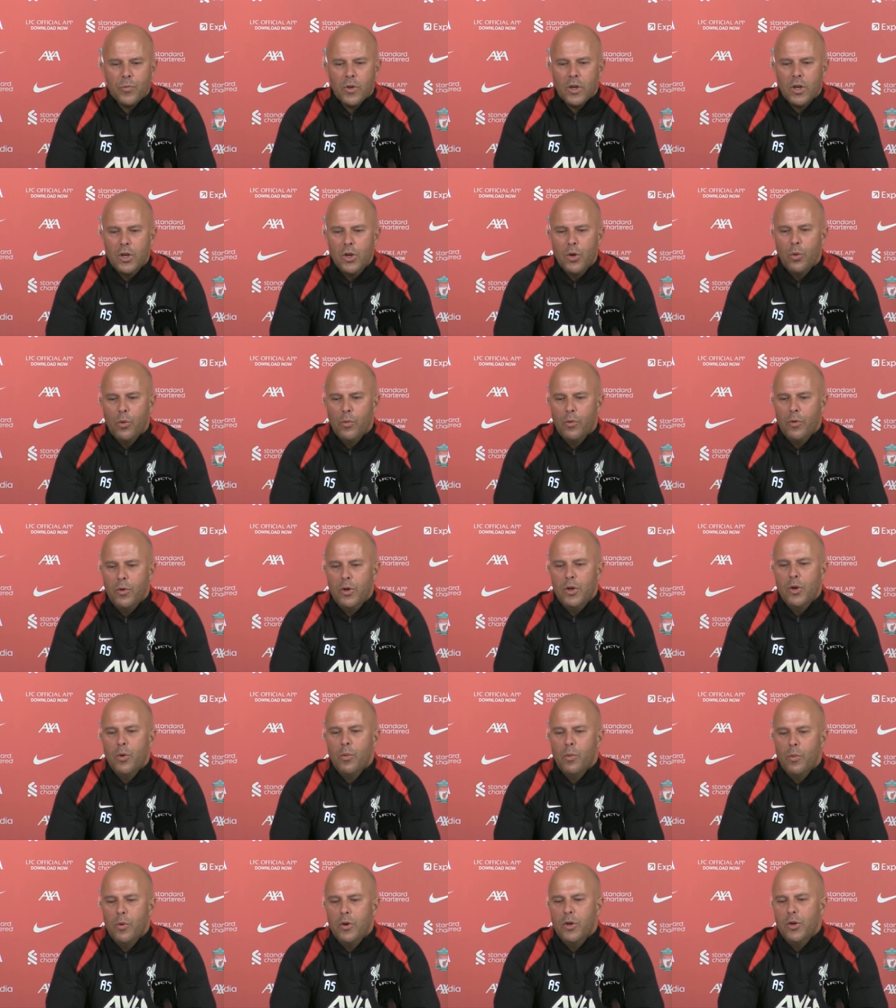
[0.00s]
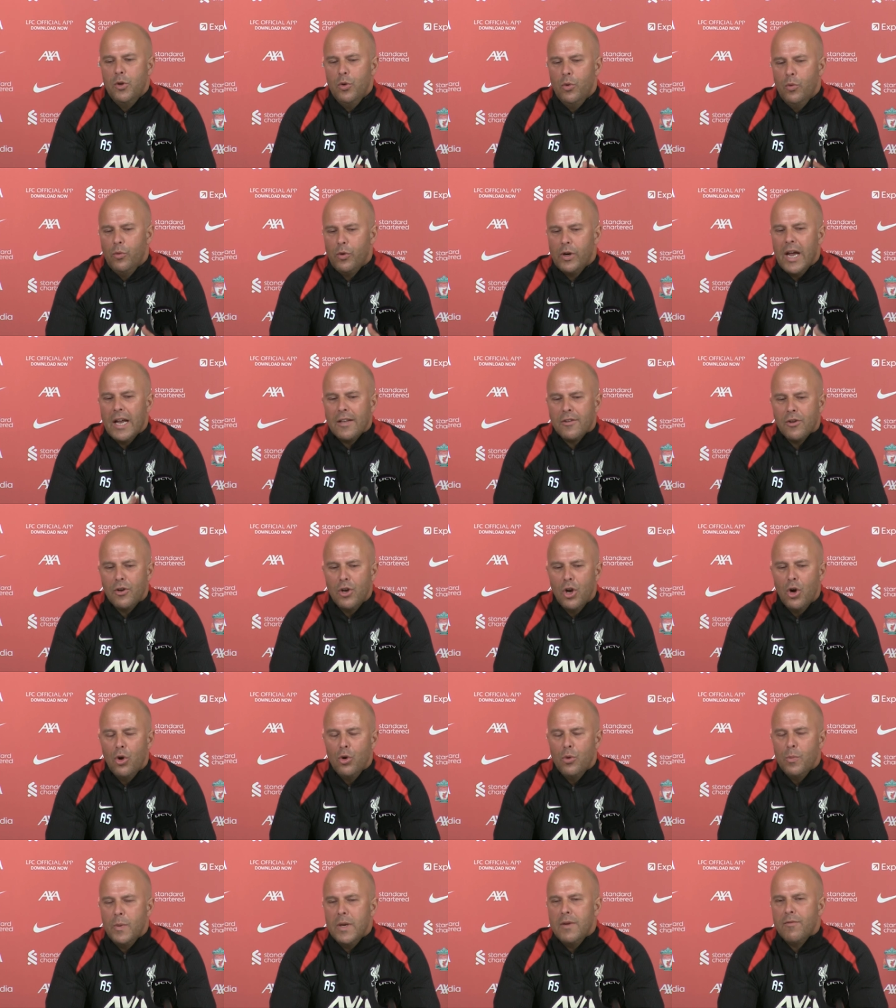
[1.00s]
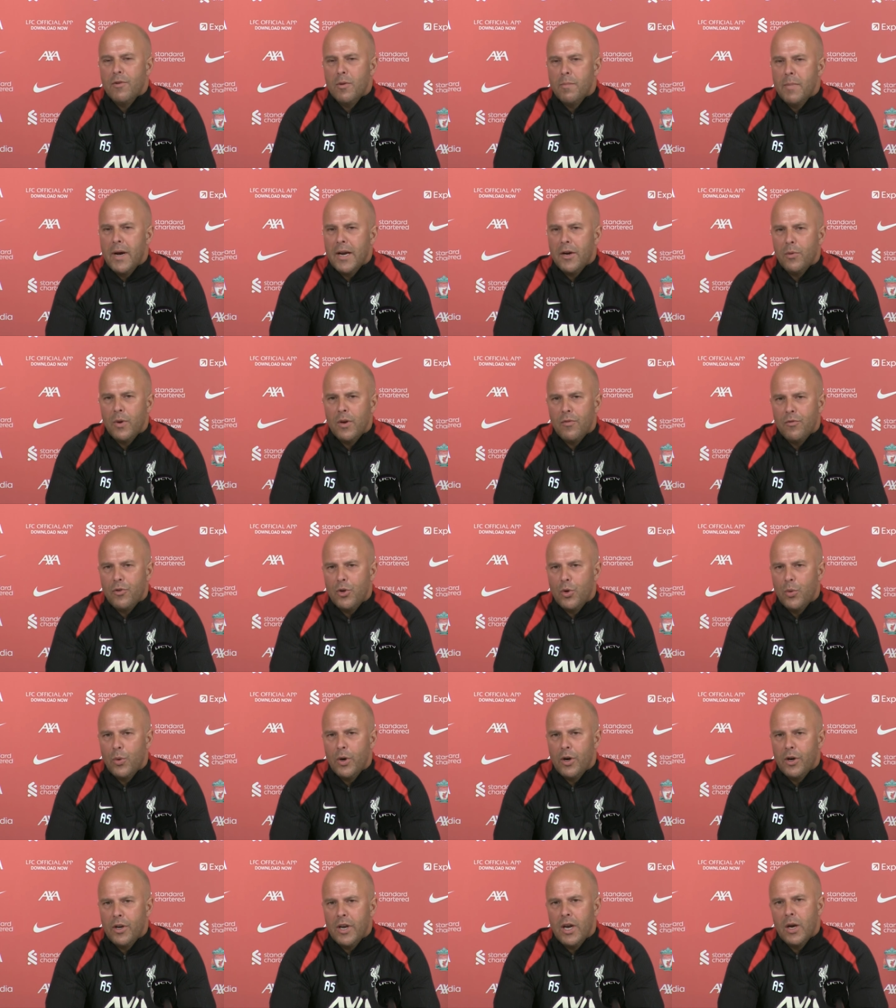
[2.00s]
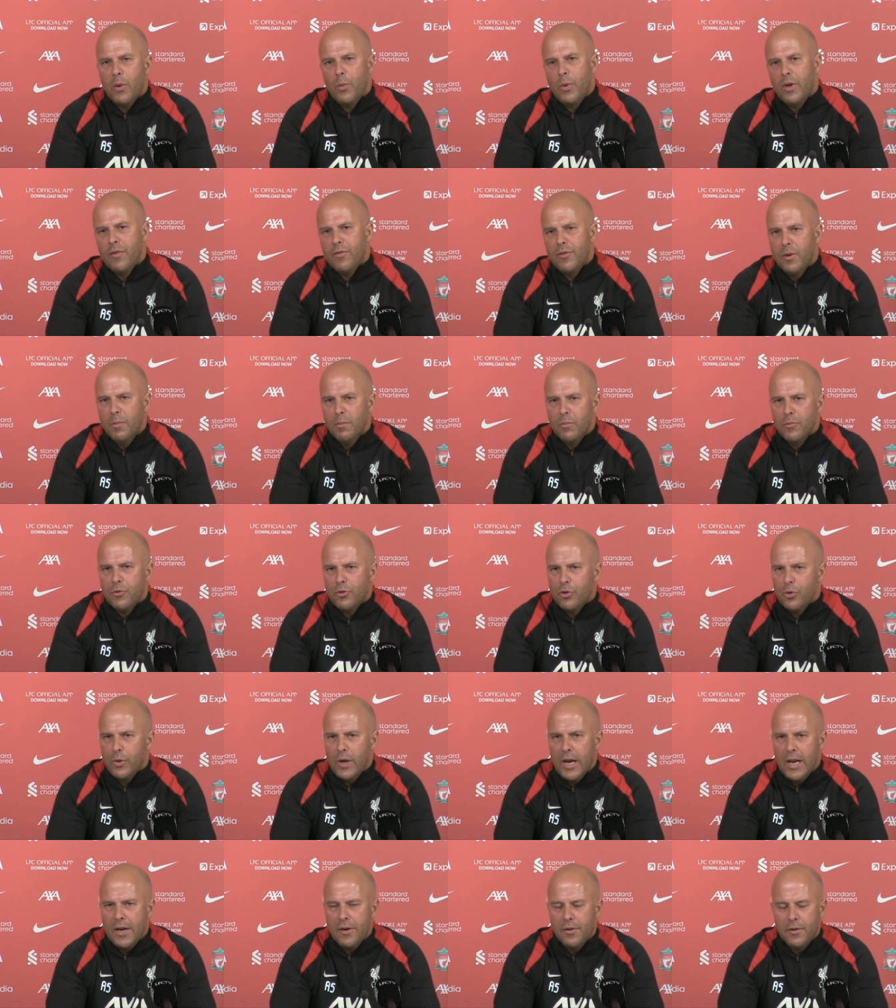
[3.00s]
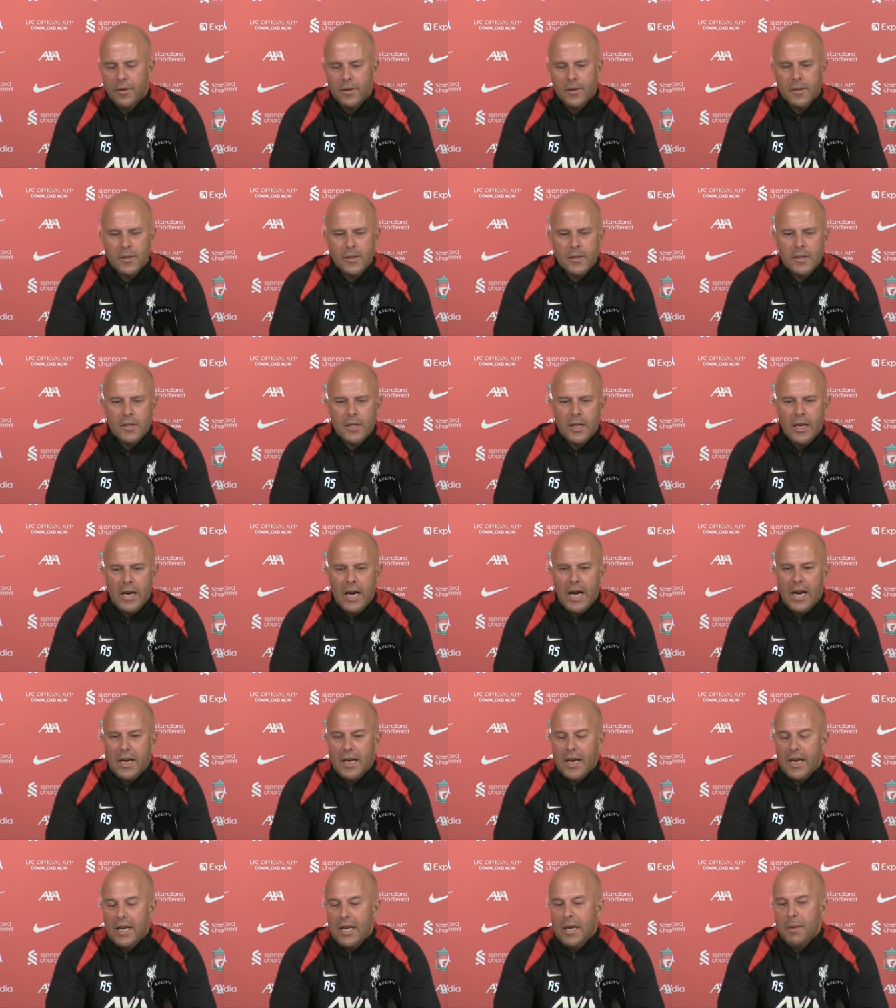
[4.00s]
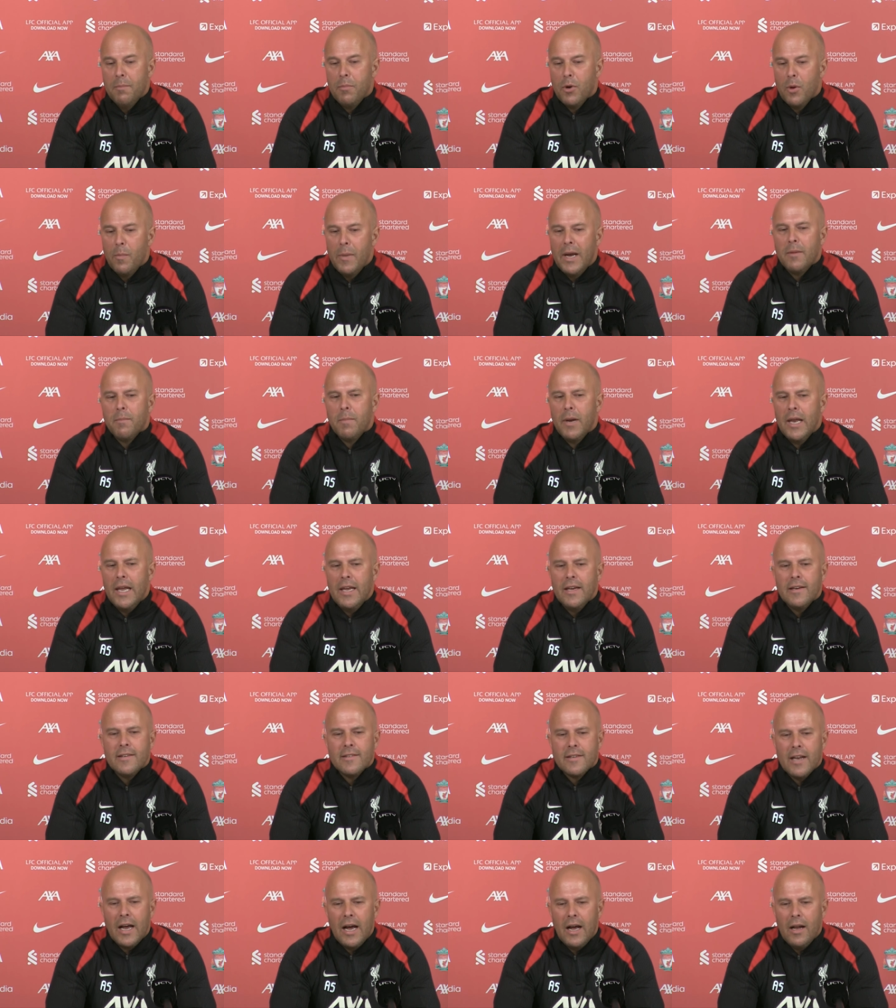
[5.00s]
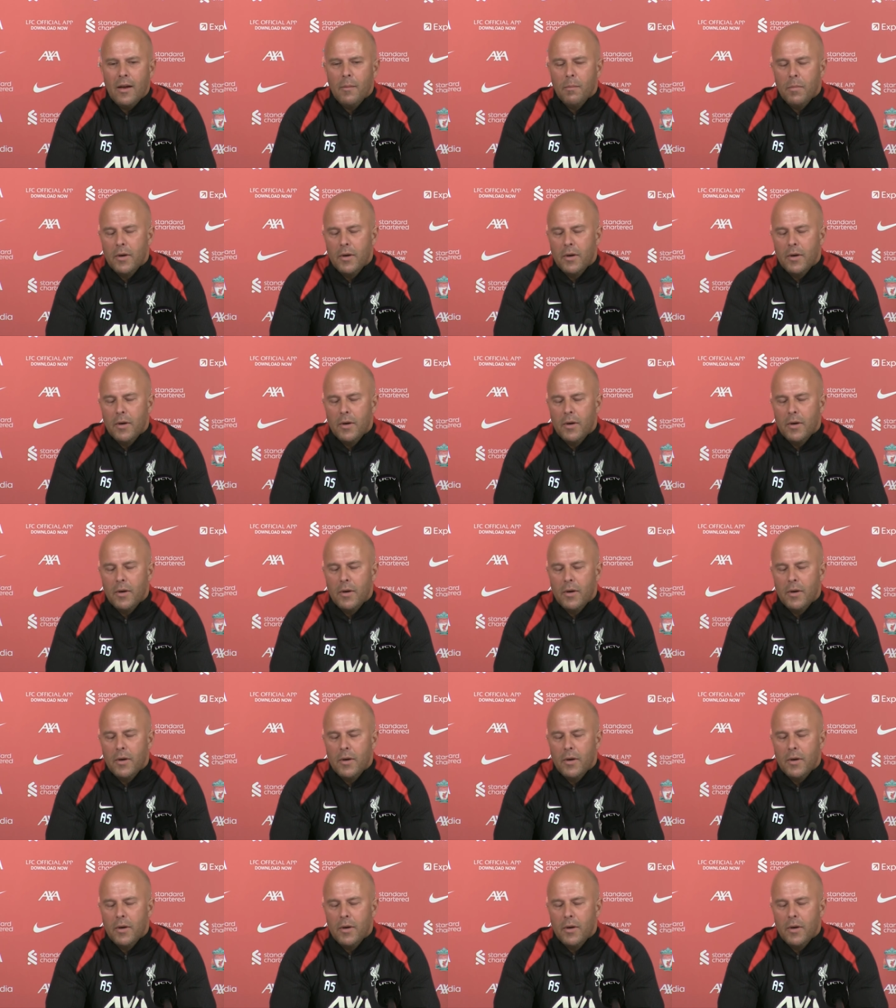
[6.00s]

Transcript: you you you get to know them even better if you are there with them together, and then implement playing style.